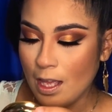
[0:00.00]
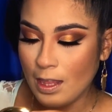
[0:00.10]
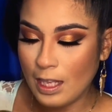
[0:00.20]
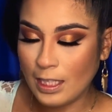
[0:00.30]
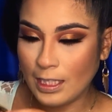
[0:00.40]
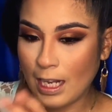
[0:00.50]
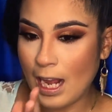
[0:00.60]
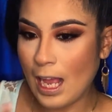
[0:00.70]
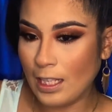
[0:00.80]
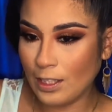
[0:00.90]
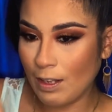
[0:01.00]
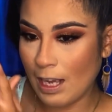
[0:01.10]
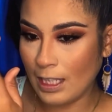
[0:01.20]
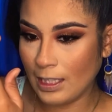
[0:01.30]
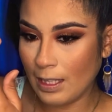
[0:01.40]
And the inside it also
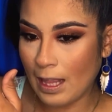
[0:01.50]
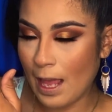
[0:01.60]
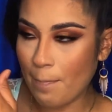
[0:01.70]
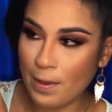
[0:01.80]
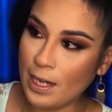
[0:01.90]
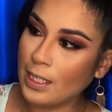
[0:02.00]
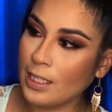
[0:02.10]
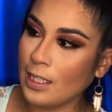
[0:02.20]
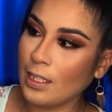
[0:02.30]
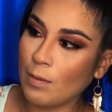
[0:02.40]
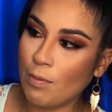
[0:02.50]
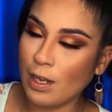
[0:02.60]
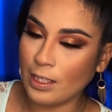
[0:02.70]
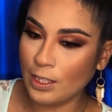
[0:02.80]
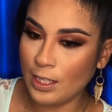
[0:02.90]
has the lamp in it, just like the
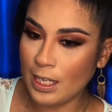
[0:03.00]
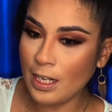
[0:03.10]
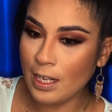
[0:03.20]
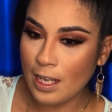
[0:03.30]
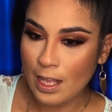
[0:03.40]
bronzer did.